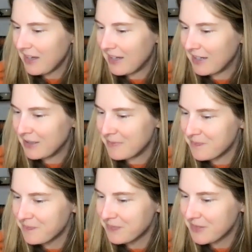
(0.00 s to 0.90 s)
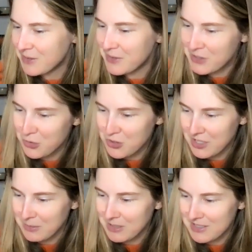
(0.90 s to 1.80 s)
So it's
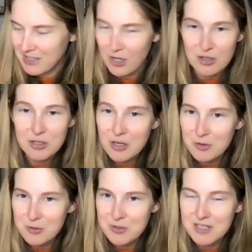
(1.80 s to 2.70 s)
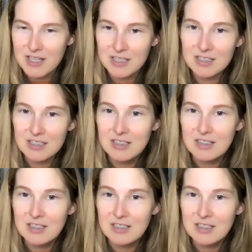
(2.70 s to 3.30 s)
interesting because like on the nose, like